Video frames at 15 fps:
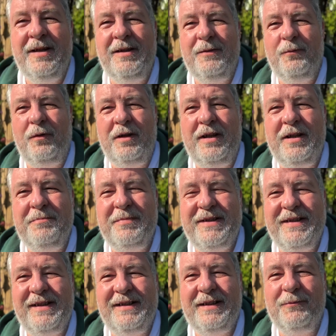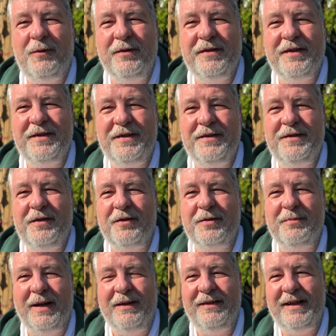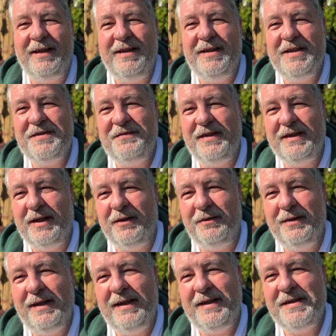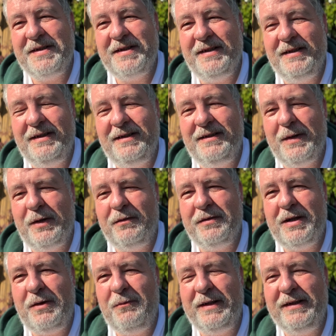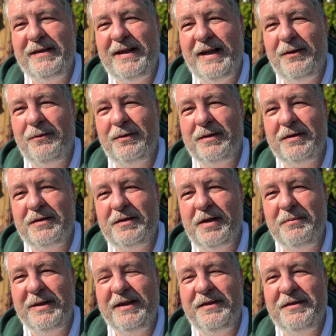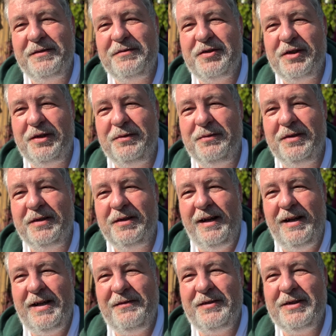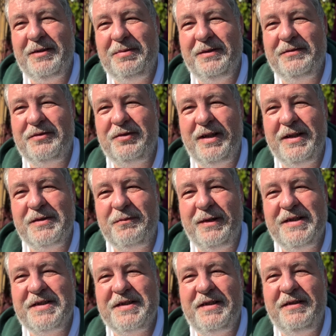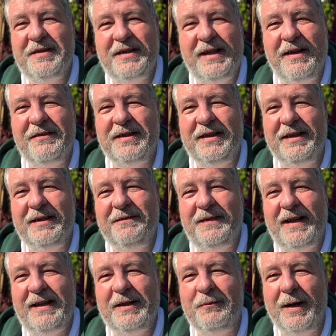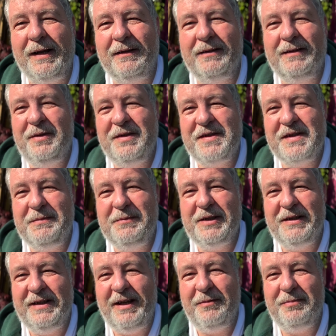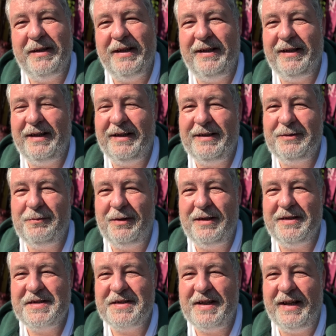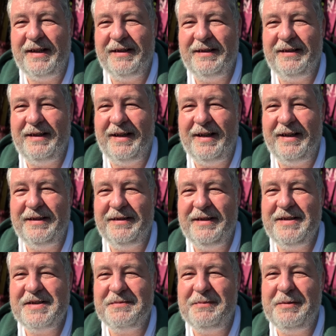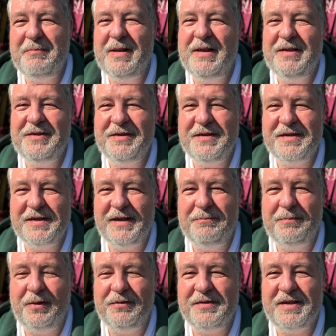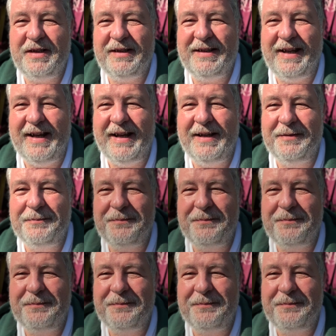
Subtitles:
What I particularly wanted to talk about in this video is that although we're now coming into June, I have a couple of trees which started out the year fairly well, but seem to now be in quite a state and need some emergency bonsai care.